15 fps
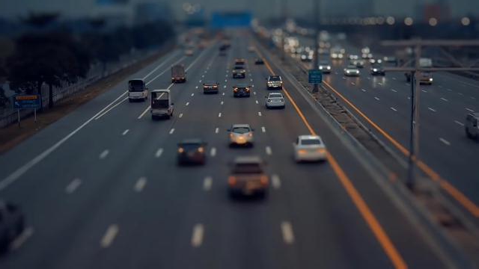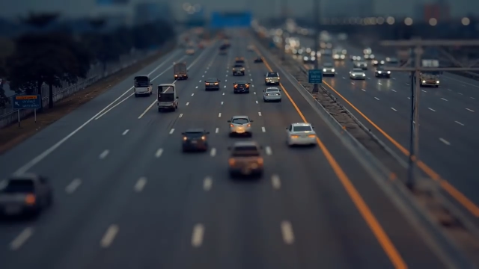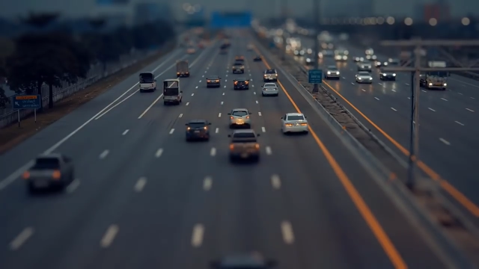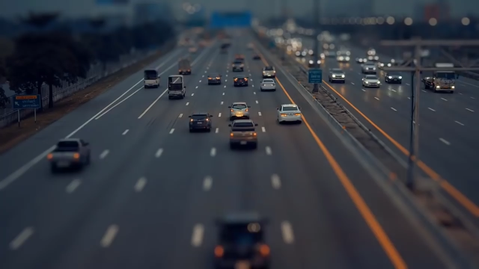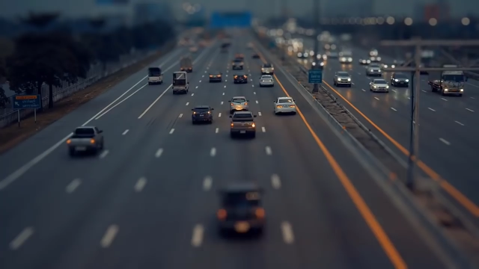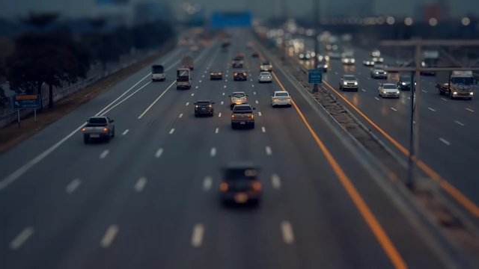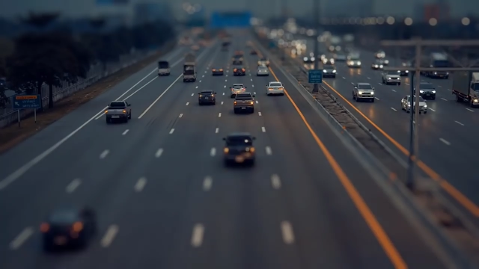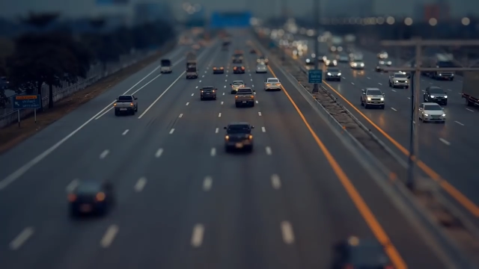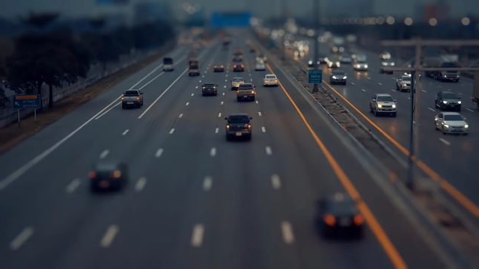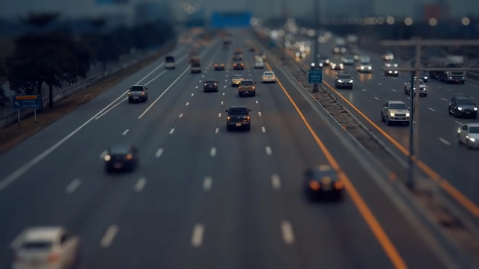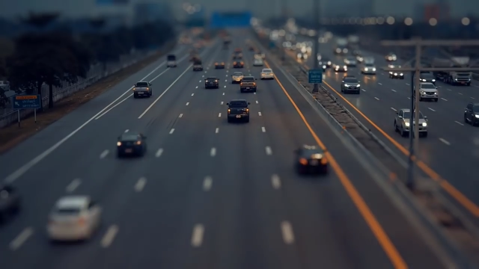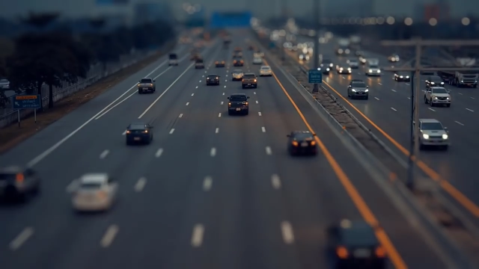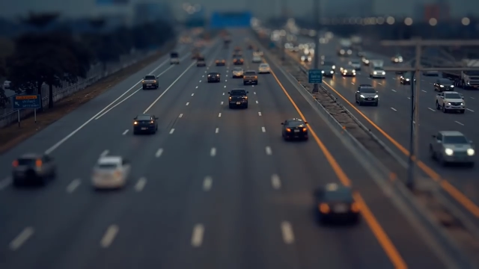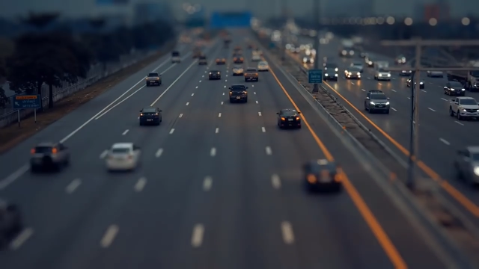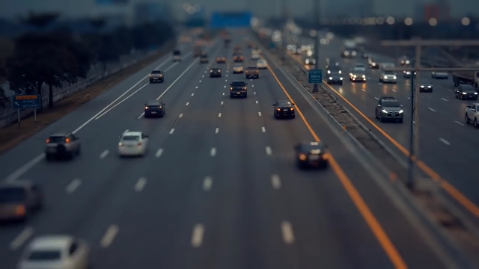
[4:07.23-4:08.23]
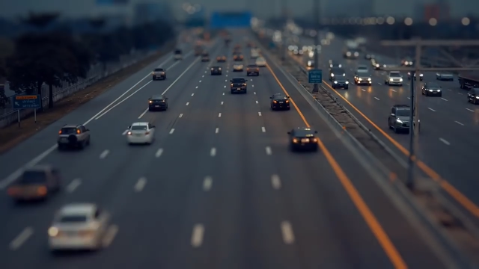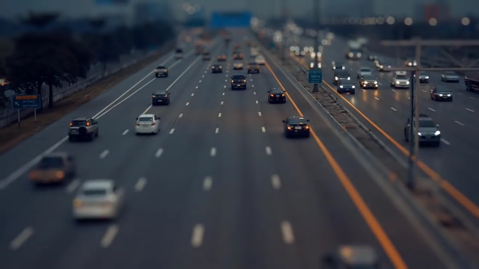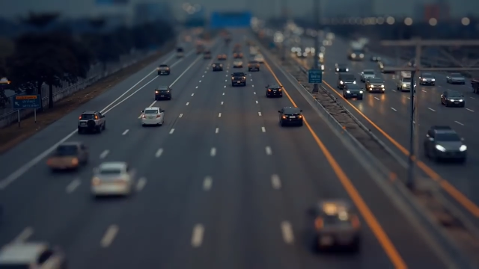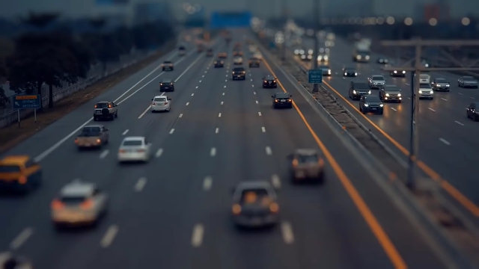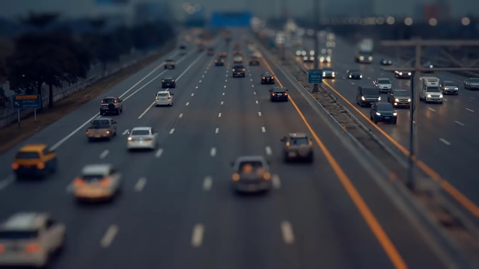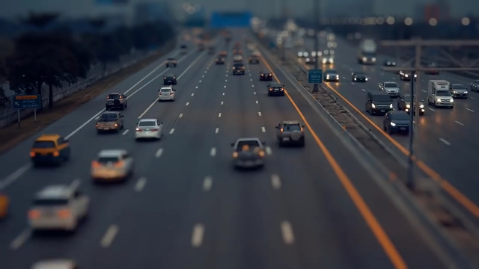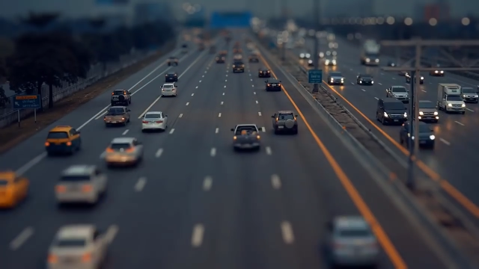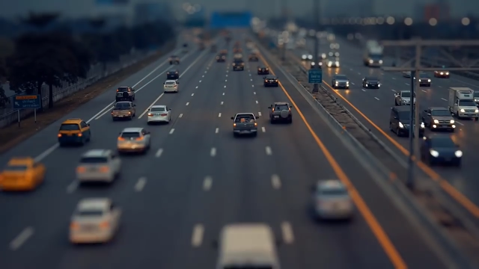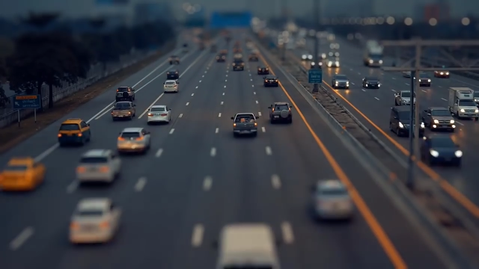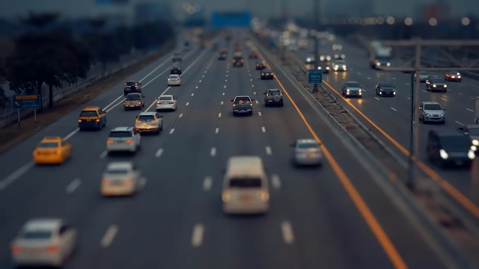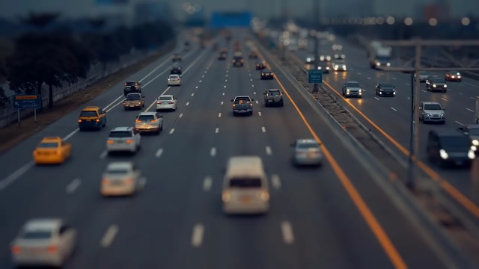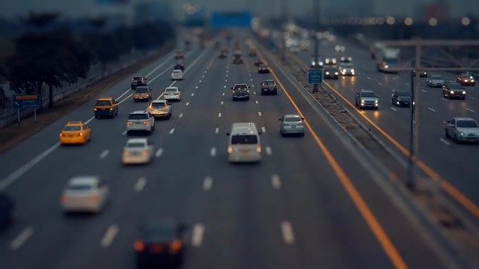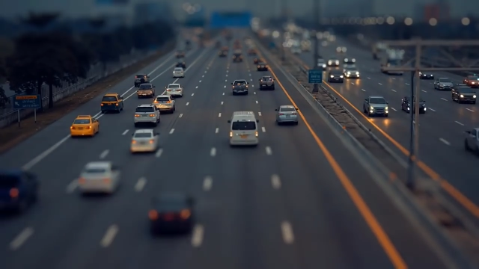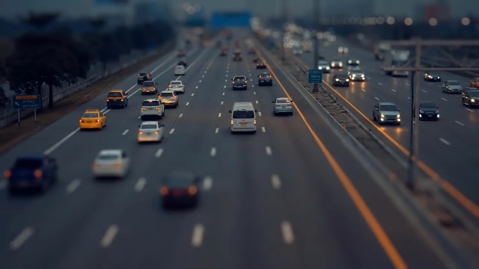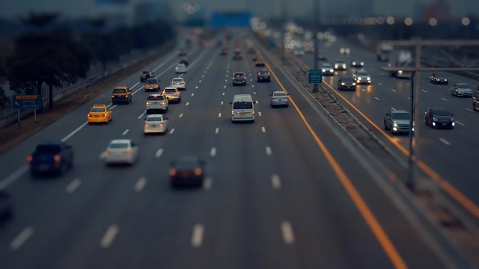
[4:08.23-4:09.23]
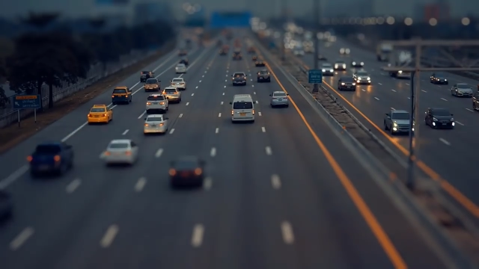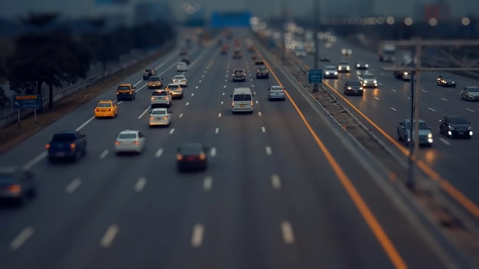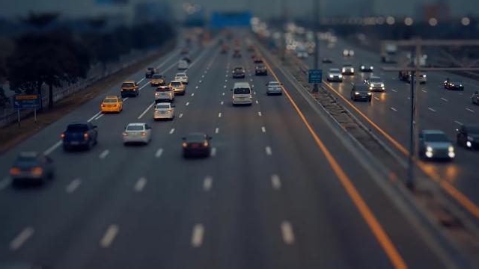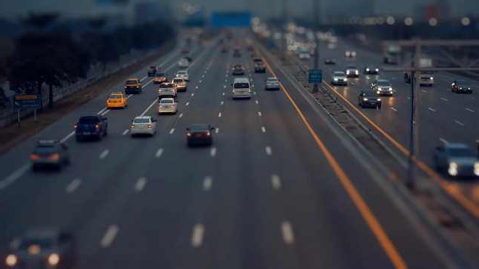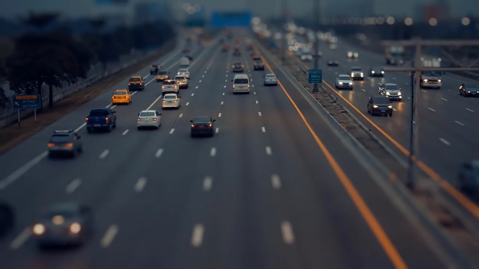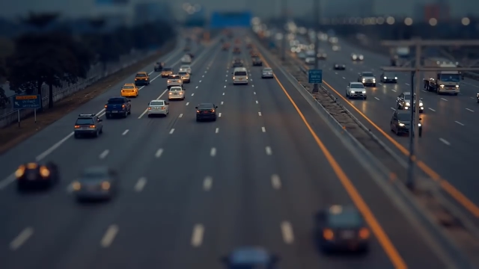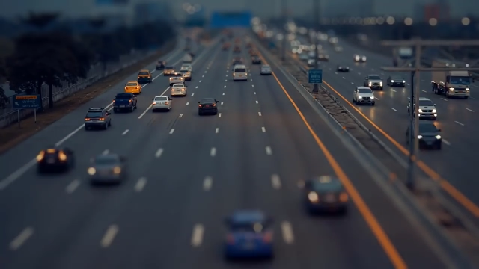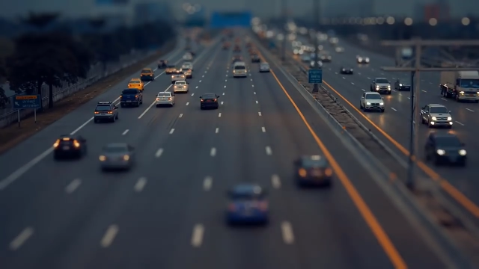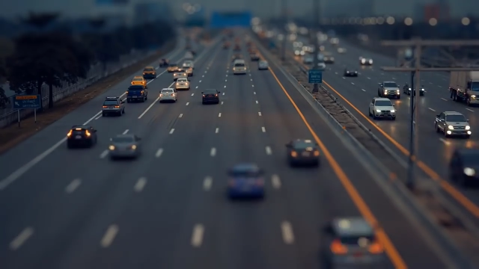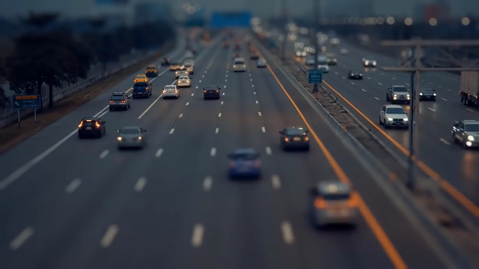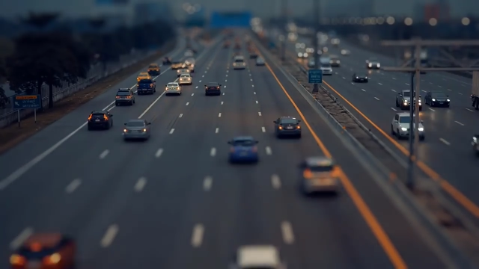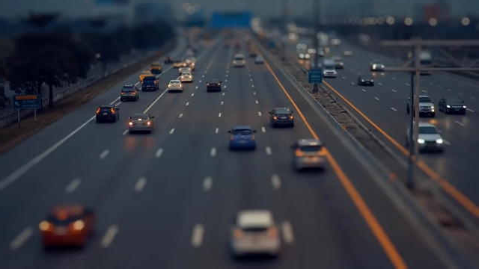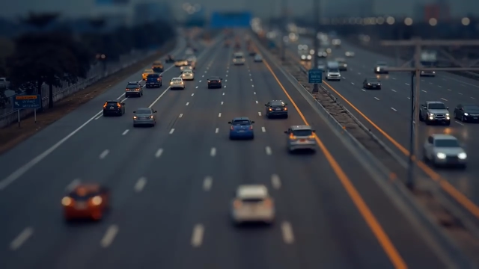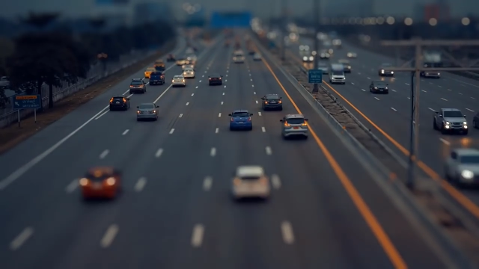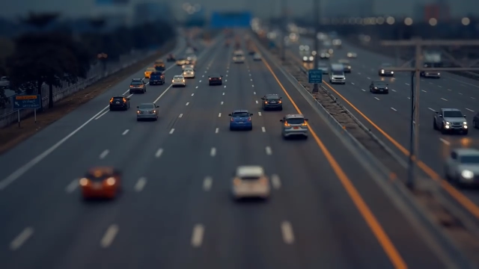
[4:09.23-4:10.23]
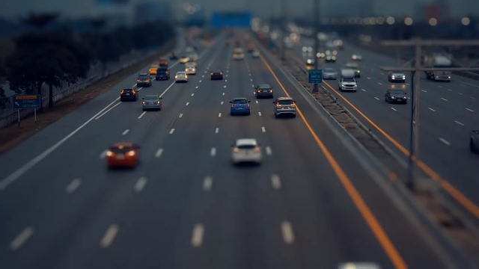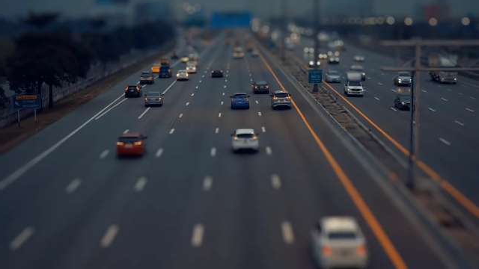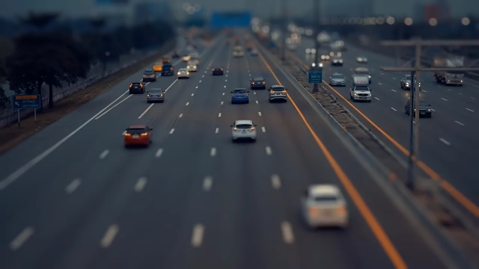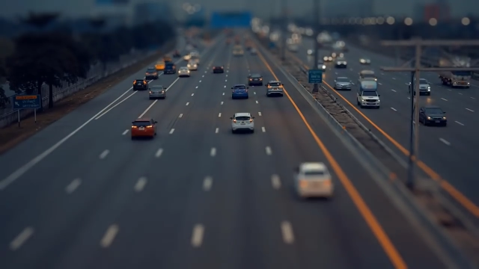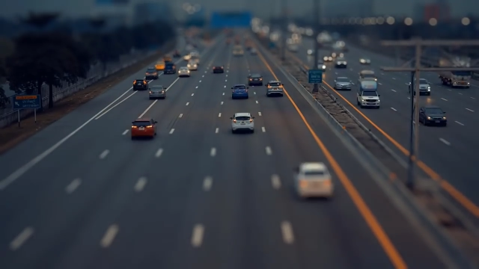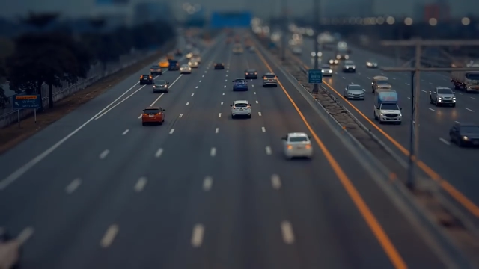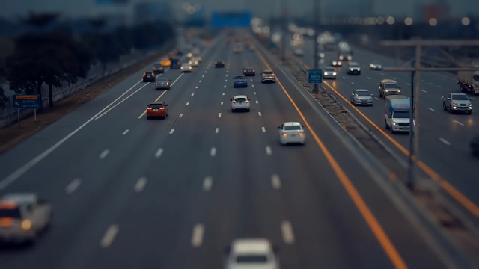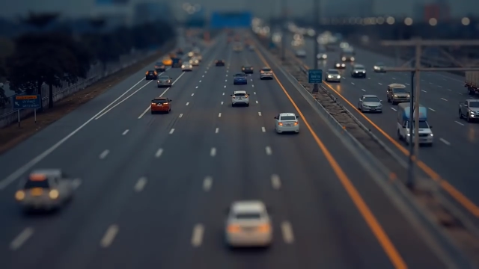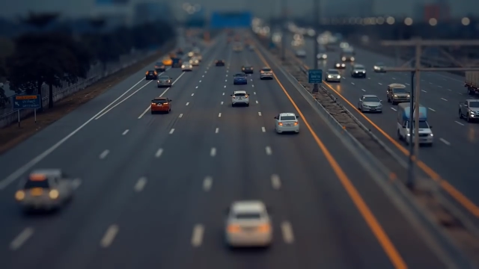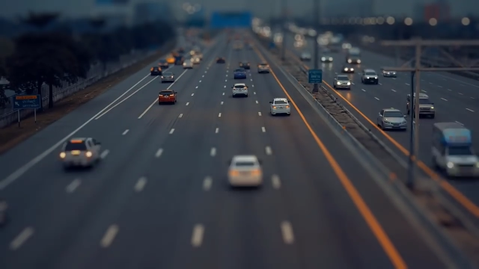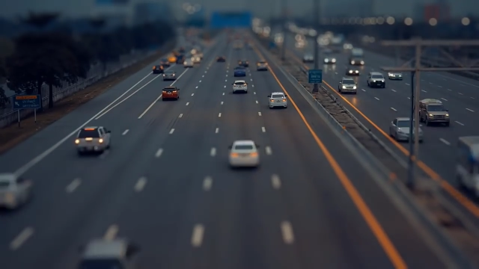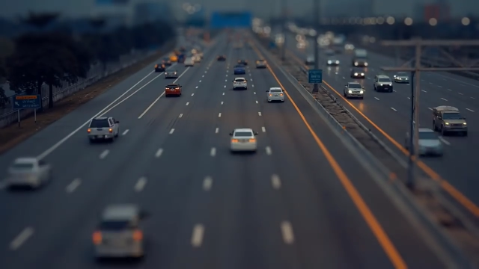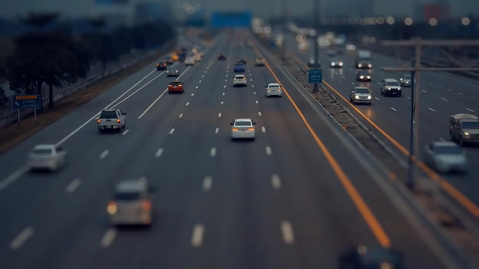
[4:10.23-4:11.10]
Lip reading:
Nobody's mouth can be seen.